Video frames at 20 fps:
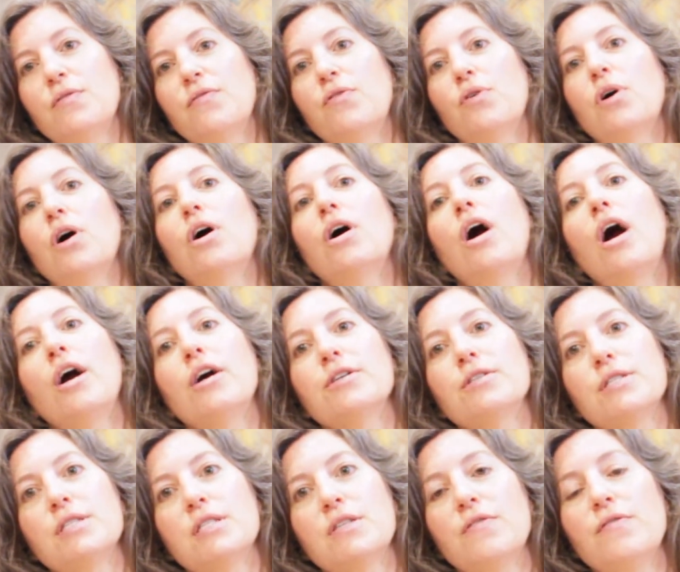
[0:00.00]
for our
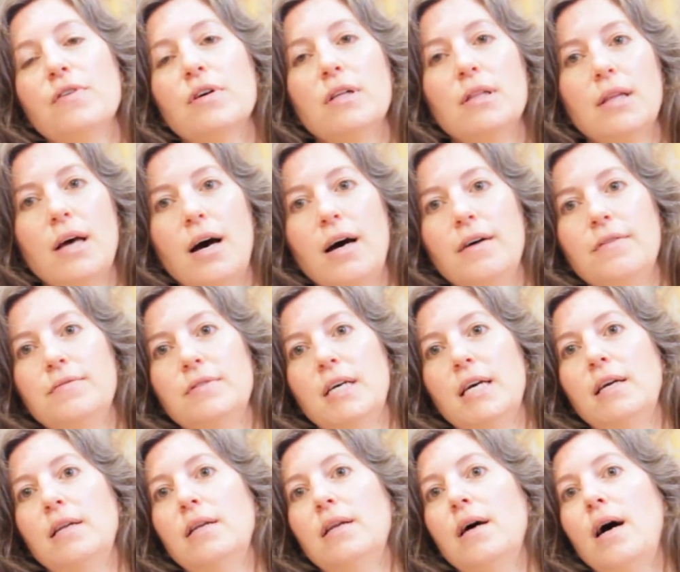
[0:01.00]
hearts to feel loved
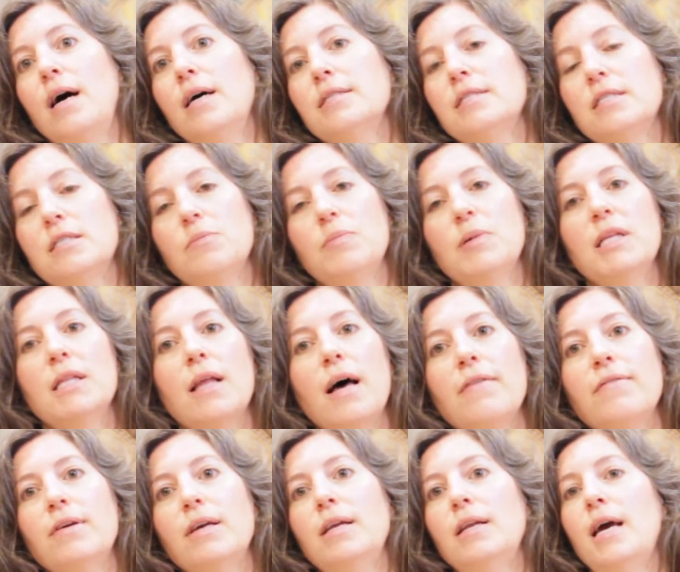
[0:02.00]
and us to be
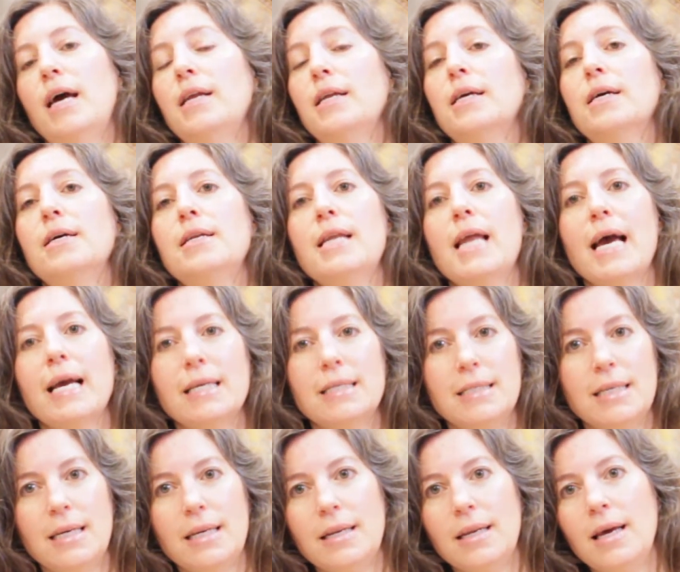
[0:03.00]
loving and
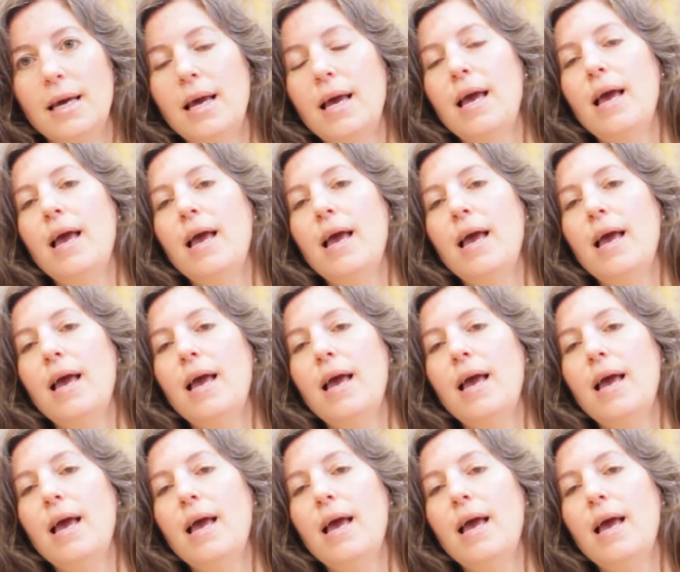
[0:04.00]
connecting